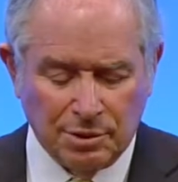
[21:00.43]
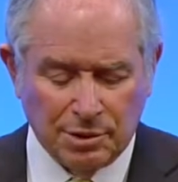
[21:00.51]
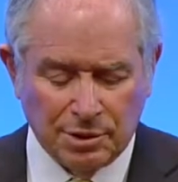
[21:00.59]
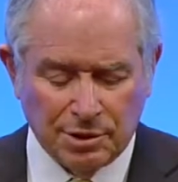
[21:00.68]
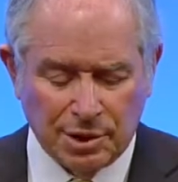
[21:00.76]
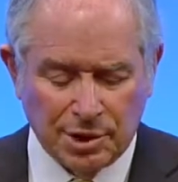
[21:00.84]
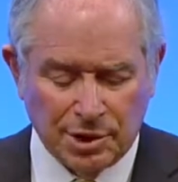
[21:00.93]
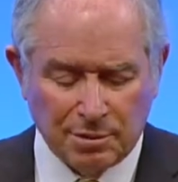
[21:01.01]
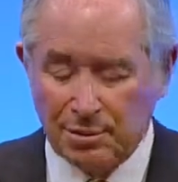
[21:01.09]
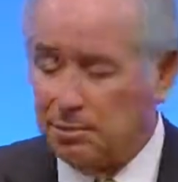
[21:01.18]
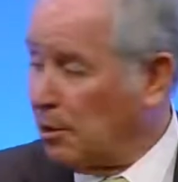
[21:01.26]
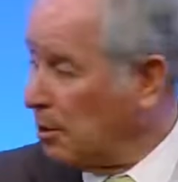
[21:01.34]
looked at a
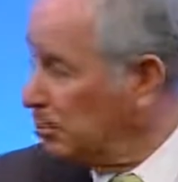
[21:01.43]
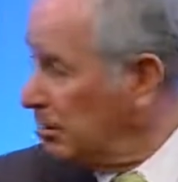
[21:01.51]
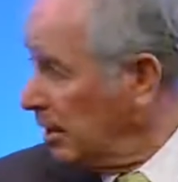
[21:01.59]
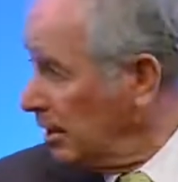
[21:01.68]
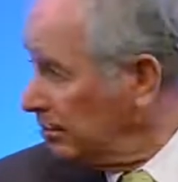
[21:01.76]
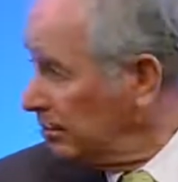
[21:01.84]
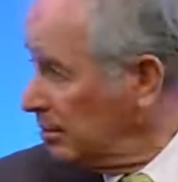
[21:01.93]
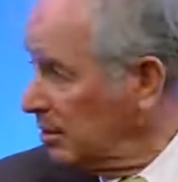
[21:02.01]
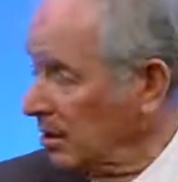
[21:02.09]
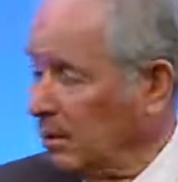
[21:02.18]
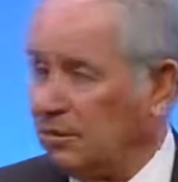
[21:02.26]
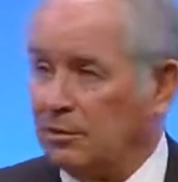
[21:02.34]
three-part plan.
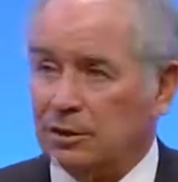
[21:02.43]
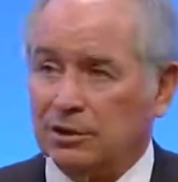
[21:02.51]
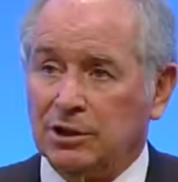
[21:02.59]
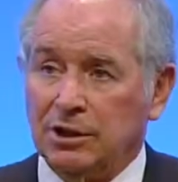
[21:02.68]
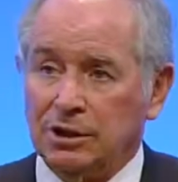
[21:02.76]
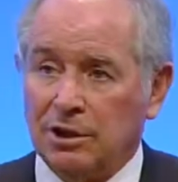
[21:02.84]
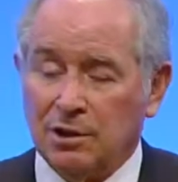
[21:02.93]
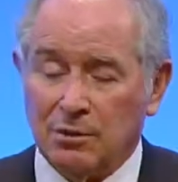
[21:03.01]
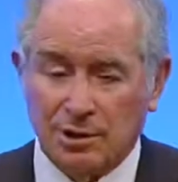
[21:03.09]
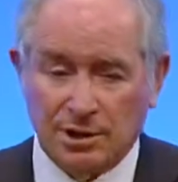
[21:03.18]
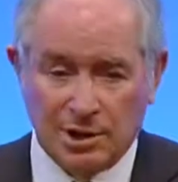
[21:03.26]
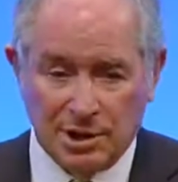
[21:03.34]
First,
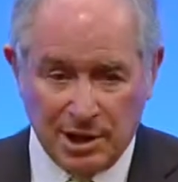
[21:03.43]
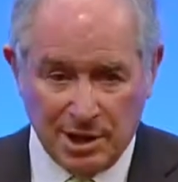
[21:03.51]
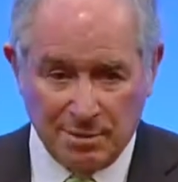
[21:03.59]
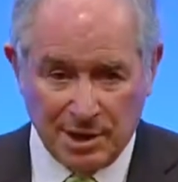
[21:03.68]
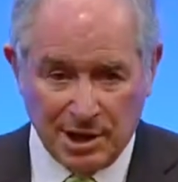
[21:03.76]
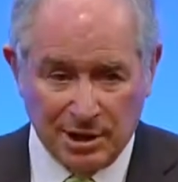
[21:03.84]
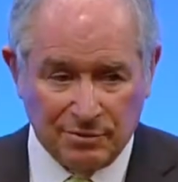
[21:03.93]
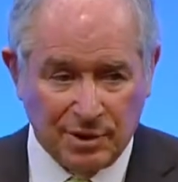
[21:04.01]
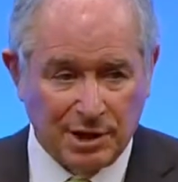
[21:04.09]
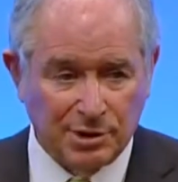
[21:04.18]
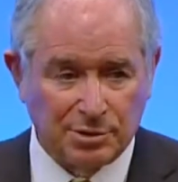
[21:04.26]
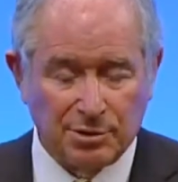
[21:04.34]
go into the M&A
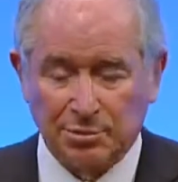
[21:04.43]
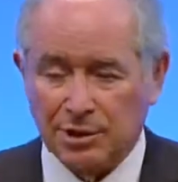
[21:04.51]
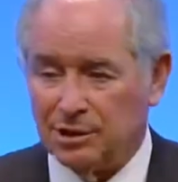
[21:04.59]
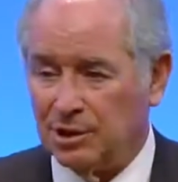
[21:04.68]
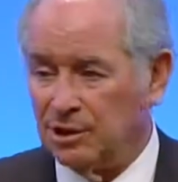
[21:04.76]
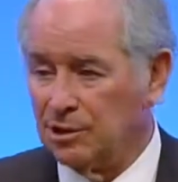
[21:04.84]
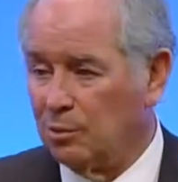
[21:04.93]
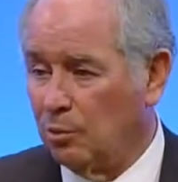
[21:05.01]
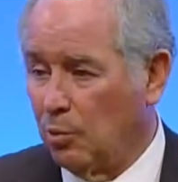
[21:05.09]
advisory business.